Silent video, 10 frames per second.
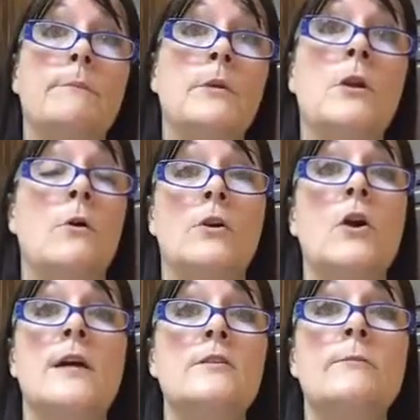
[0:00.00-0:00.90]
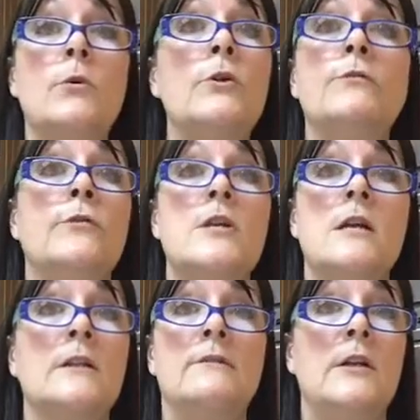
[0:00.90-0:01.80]
across the board for
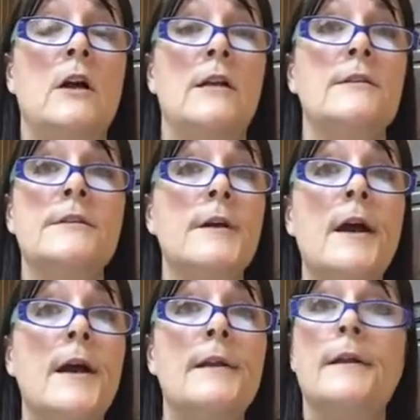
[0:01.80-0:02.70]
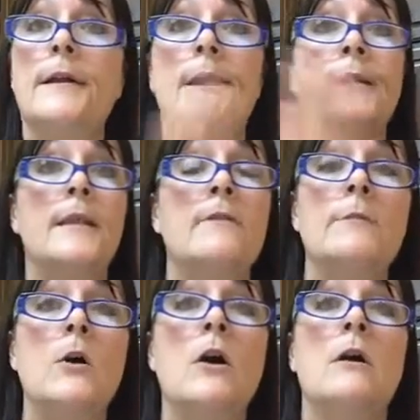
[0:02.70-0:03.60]
Young Living. Honest to God, I love
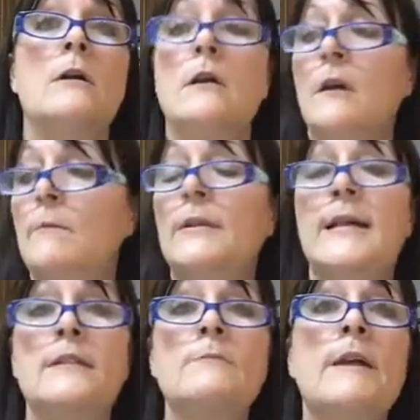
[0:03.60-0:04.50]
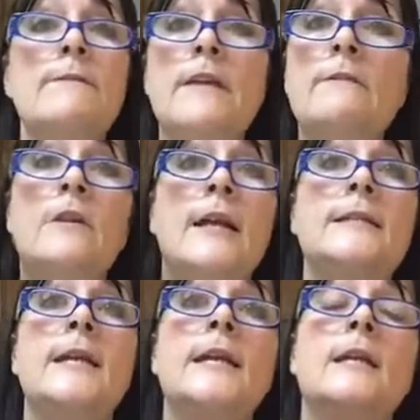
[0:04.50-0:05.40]
them all, but that's my favorite, and I
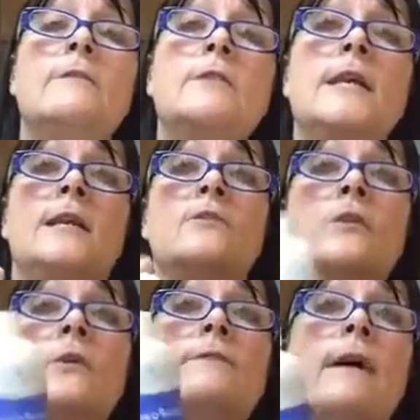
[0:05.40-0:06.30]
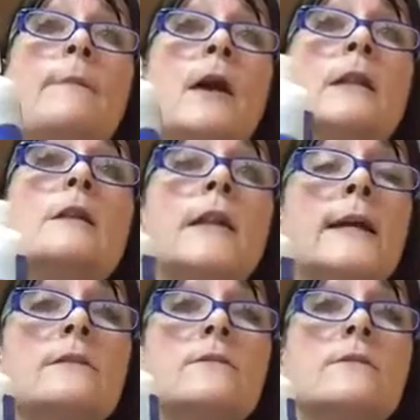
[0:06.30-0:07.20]
take it every day. So if I'm on a
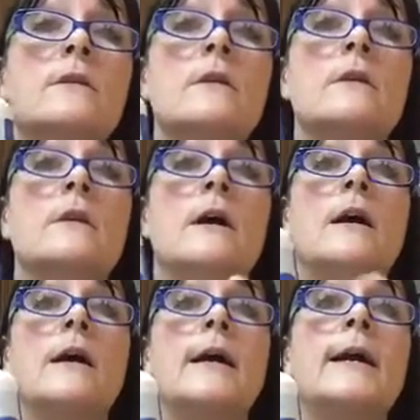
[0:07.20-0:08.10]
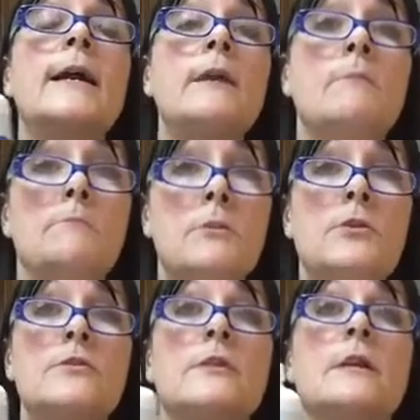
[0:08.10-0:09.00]
cleanse, I
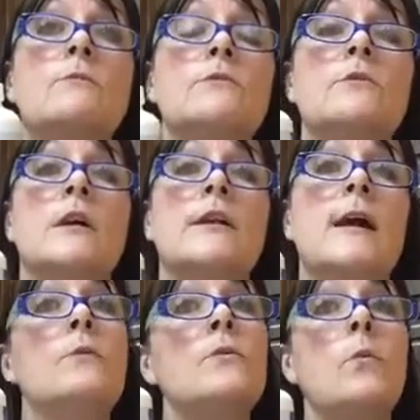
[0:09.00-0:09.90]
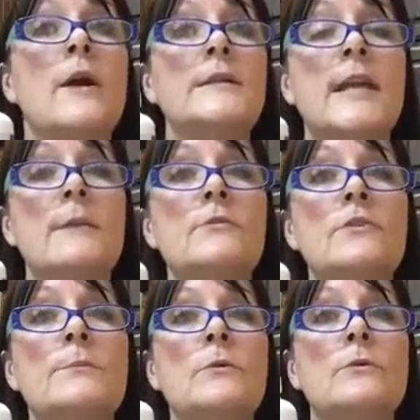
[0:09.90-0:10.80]
personally will start out with 1
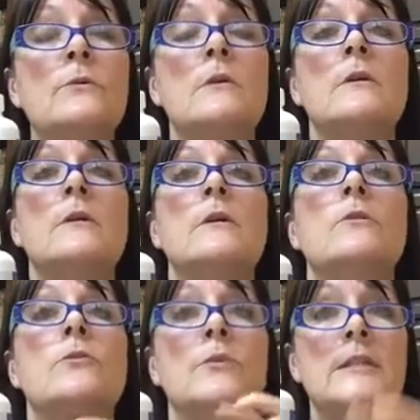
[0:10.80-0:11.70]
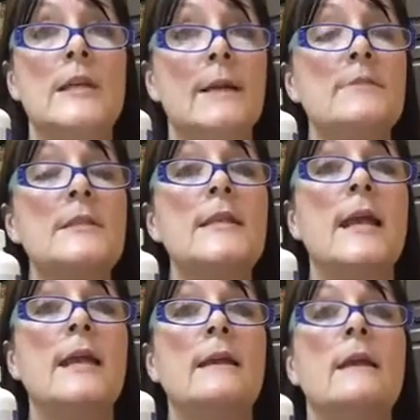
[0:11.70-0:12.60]
tablespoon 3 times a
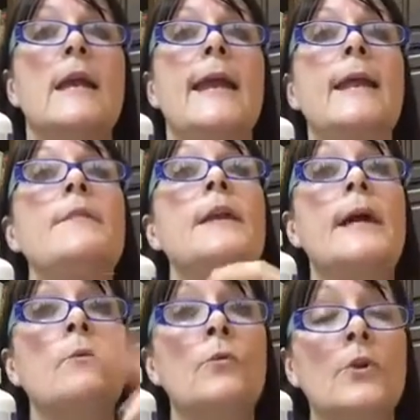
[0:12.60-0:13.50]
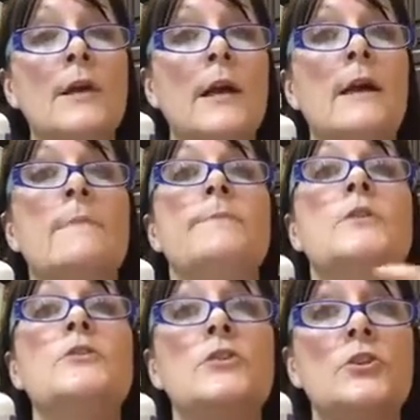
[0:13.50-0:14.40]
day, and then I work
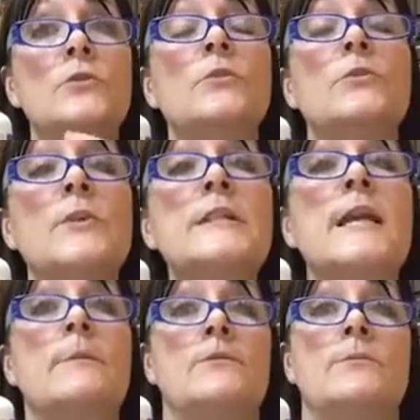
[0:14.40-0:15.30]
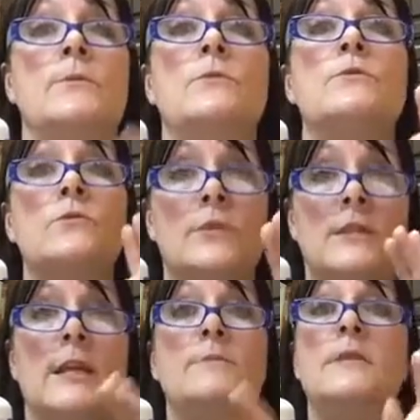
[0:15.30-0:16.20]
up to 2 to 3 tablespoons 3
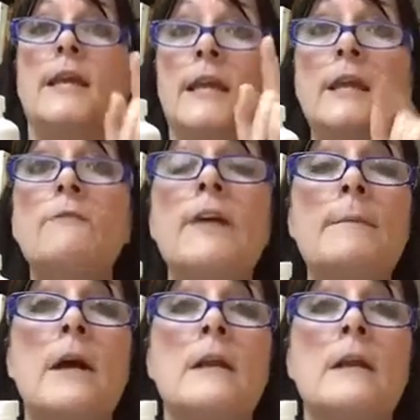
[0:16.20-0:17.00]
times a day if I'm on